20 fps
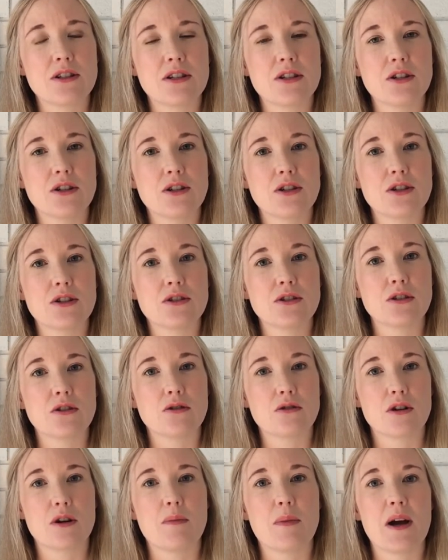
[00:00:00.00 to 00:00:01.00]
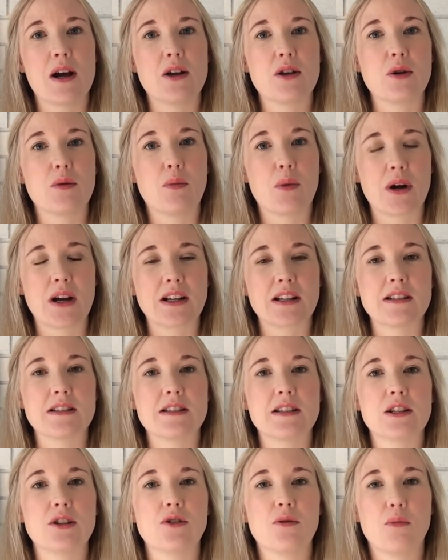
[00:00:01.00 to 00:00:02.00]
that you use to talk about your
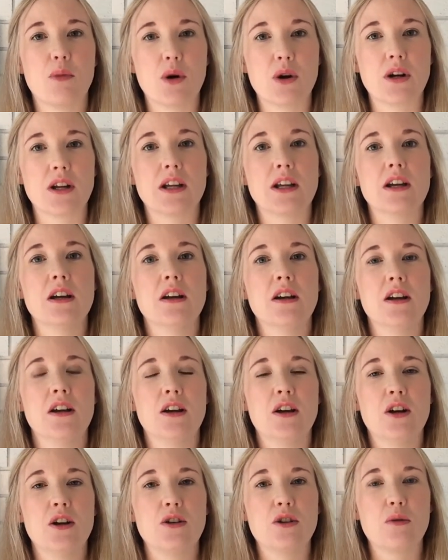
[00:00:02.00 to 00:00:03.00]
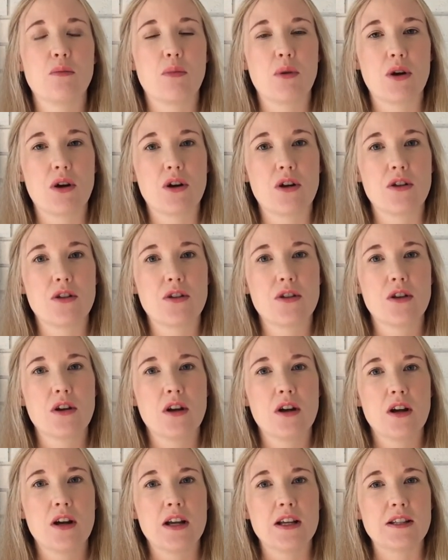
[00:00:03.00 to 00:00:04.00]
pregnancy, your body, your birth,
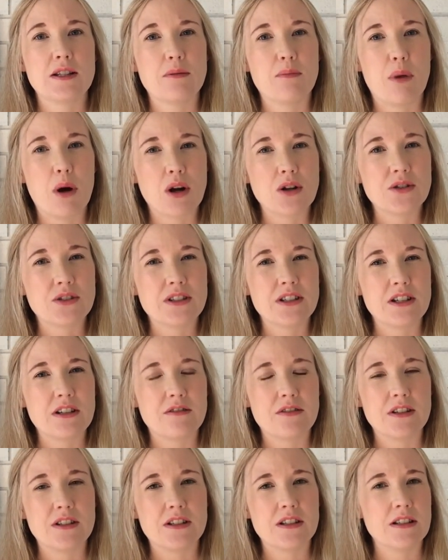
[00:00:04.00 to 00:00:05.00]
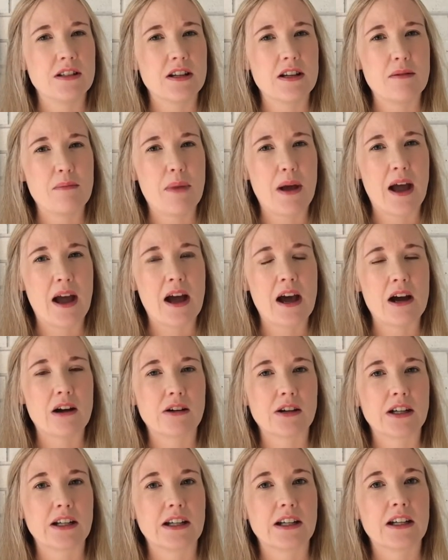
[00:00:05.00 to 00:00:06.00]
is it positive, is it
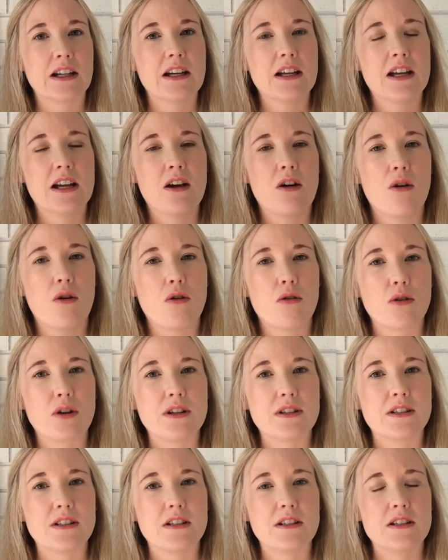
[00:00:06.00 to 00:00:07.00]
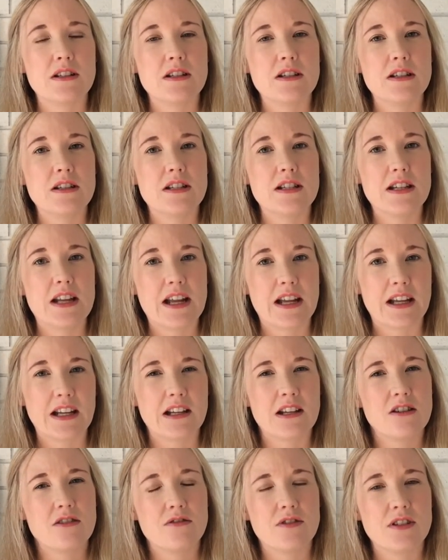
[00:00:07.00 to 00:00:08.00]
empowering, or is it
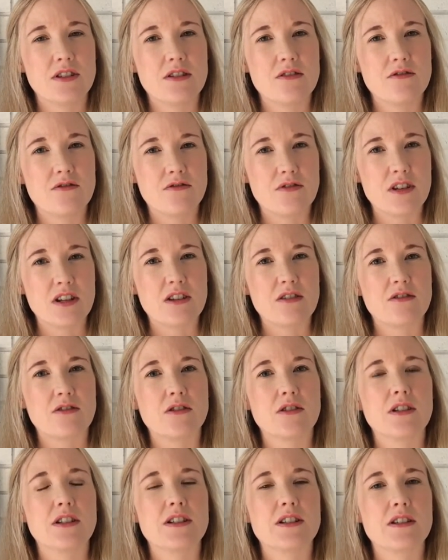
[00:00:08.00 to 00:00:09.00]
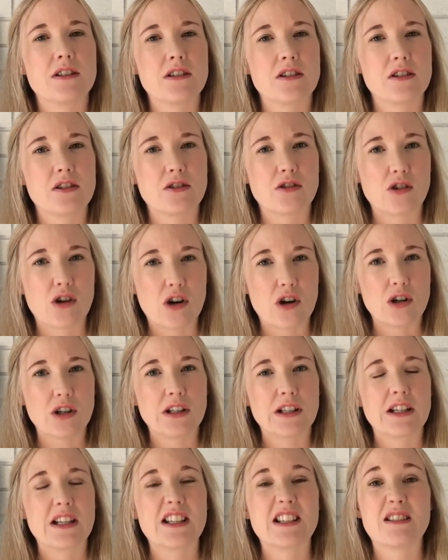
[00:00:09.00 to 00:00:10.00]
negative, is it fearful, is it
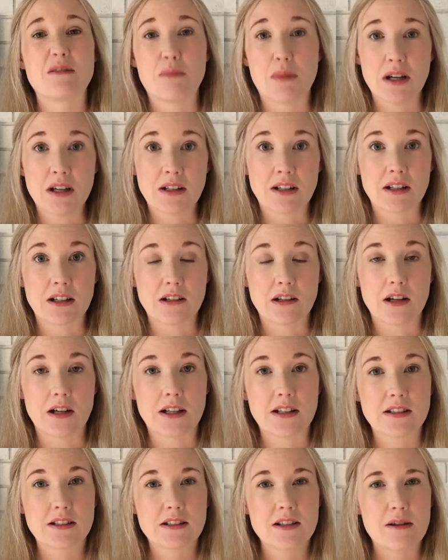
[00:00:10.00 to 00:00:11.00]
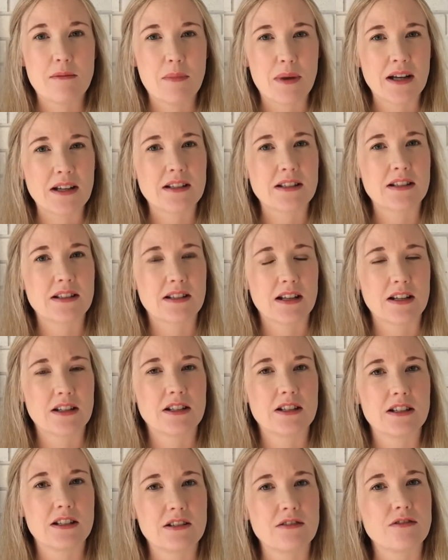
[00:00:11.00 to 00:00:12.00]
controlling, is it medicalized? It makes such
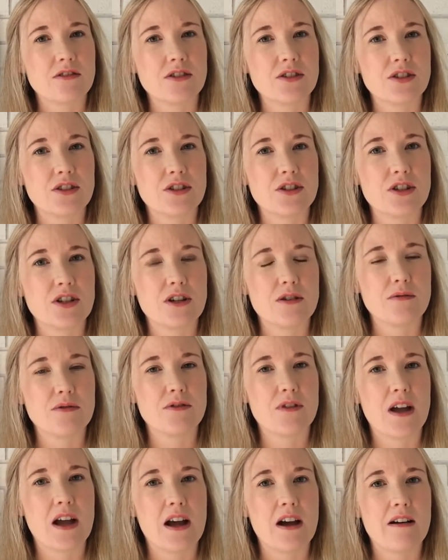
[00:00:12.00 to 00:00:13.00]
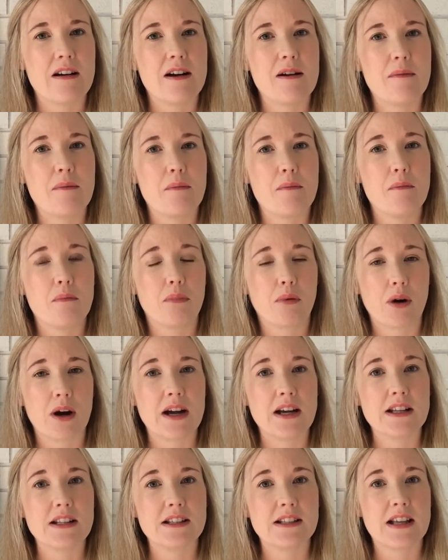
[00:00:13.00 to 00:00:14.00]
a difference in terms of how our
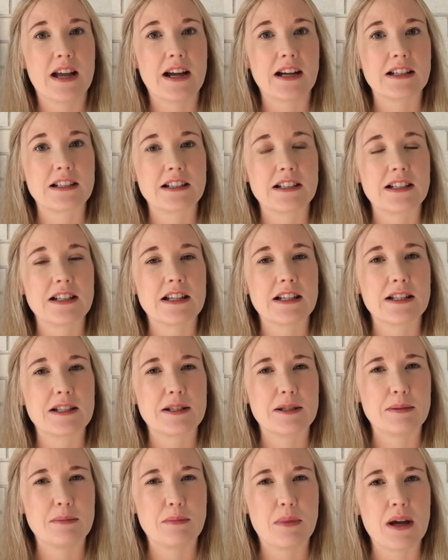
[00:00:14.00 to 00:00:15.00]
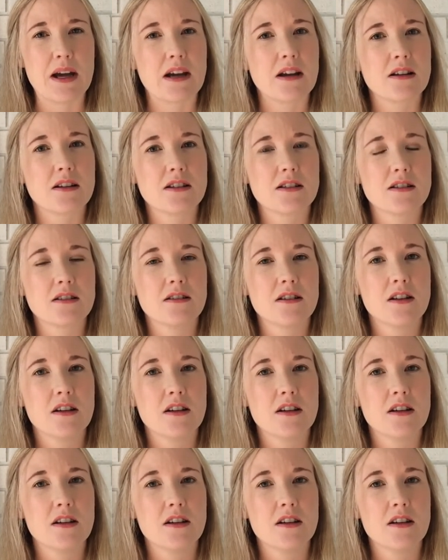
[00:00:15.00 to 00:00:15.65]
brains actually expect